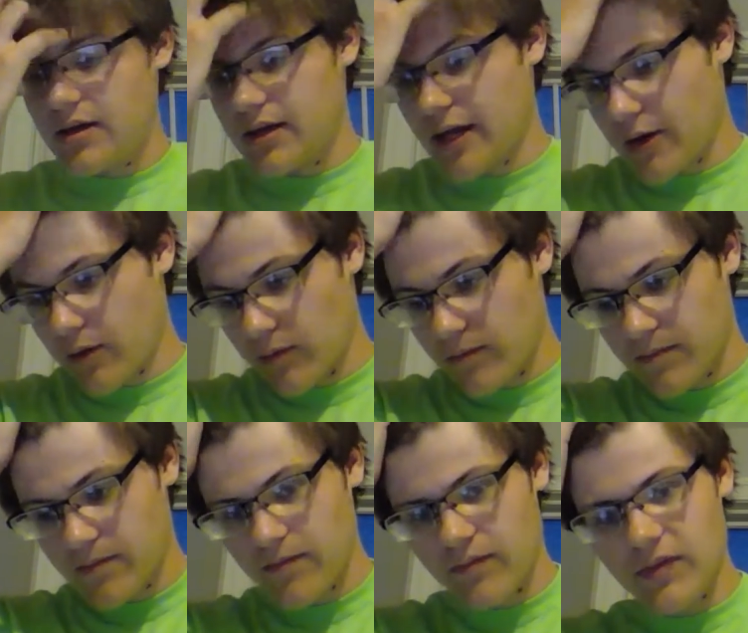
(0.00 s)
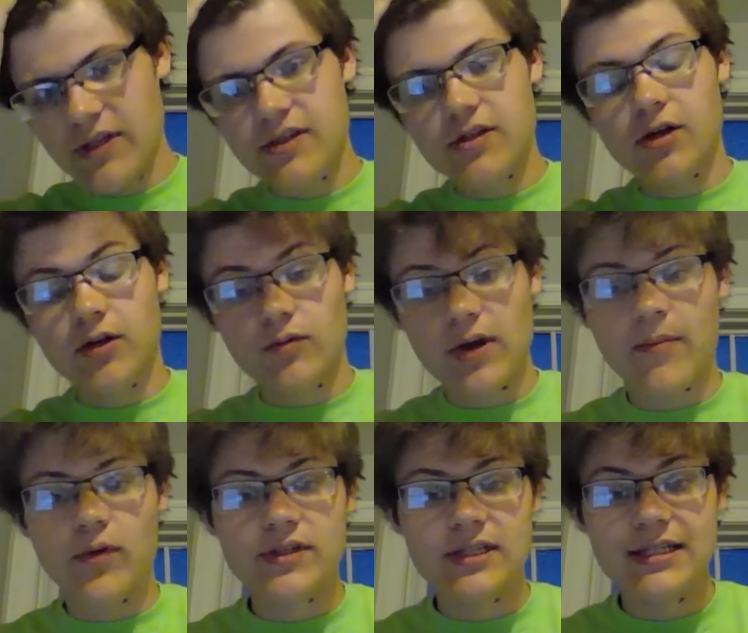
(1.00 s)
Now, this is called
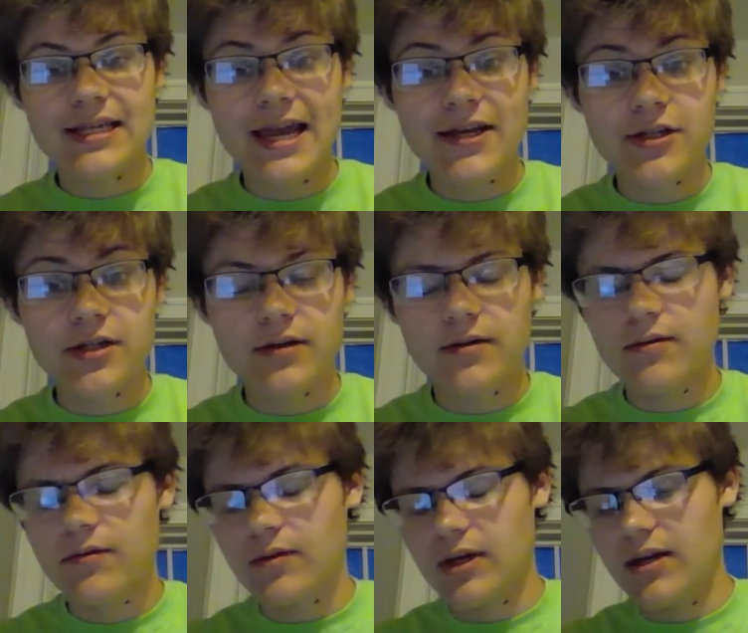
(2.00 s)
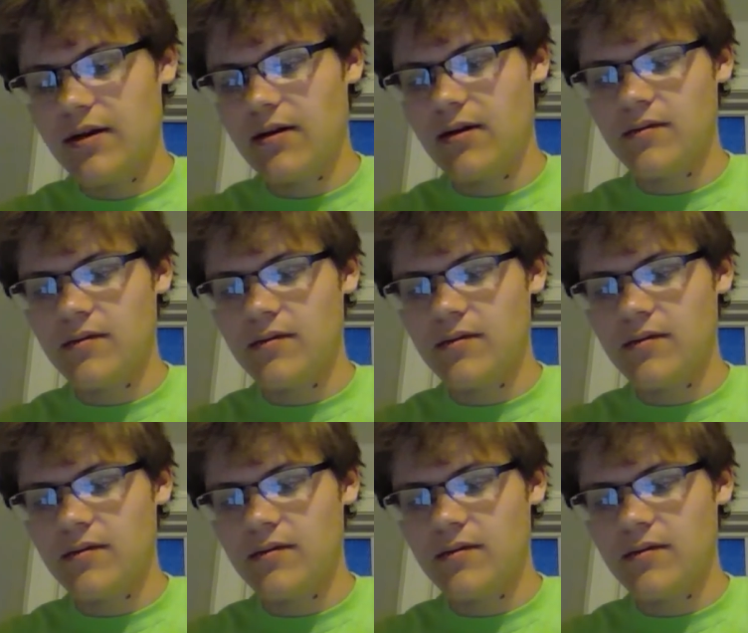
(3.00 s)
representation, right?